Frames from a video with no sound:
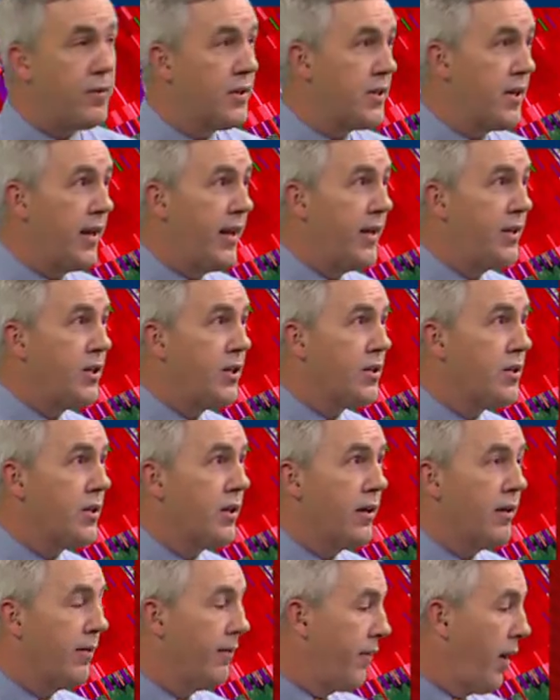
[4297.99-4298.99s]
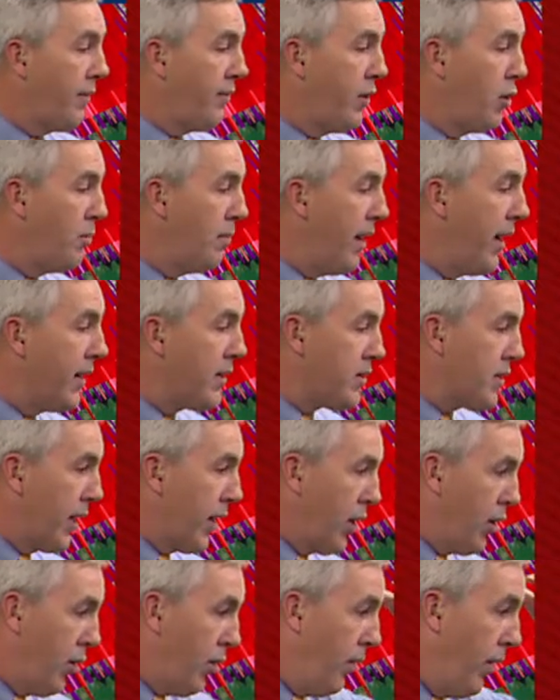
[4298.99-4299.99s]
as it did just a few minutes
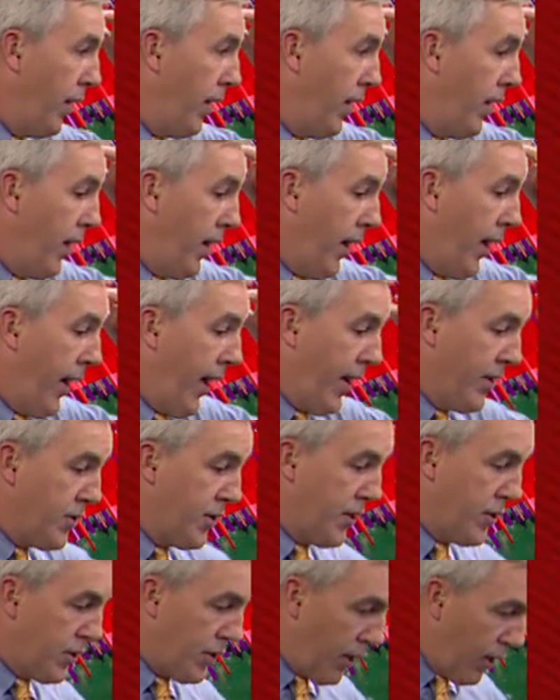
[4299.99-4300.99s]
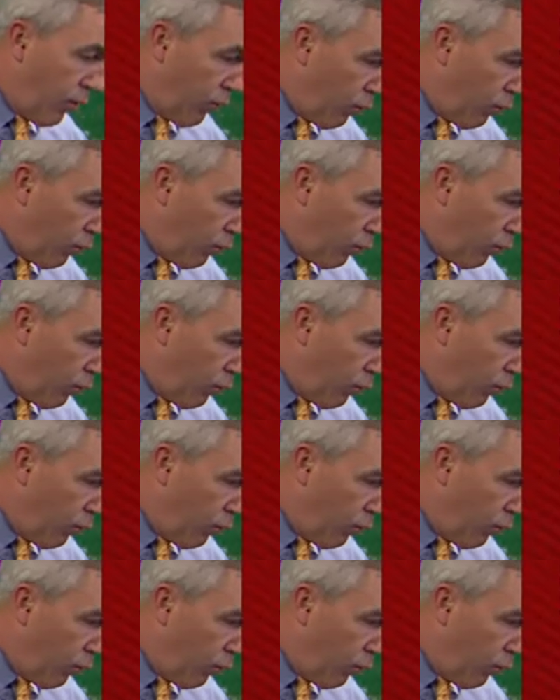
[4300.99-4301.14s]
ago as this